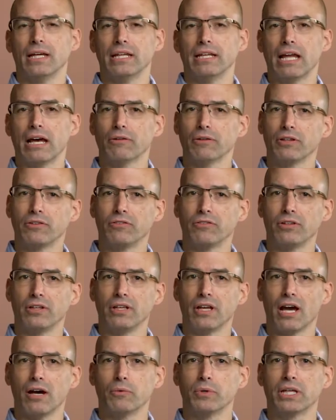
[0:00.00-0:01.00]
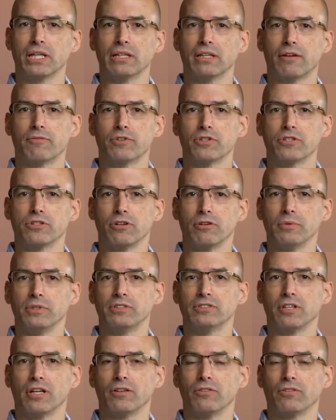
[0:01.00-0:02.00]
Now let's see how we can leverage Adobe
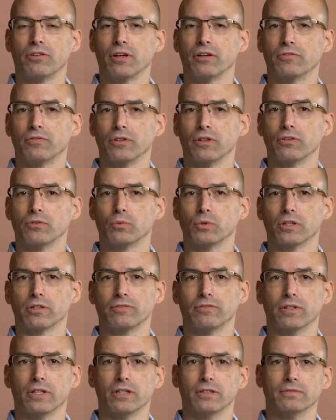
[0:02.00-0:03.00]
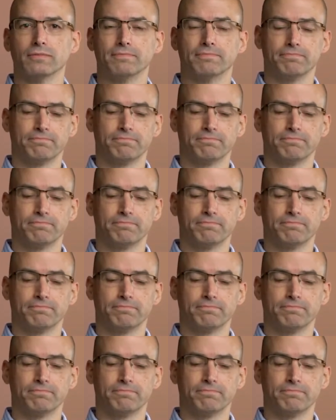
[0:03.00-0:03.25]
Sensei for this workflow.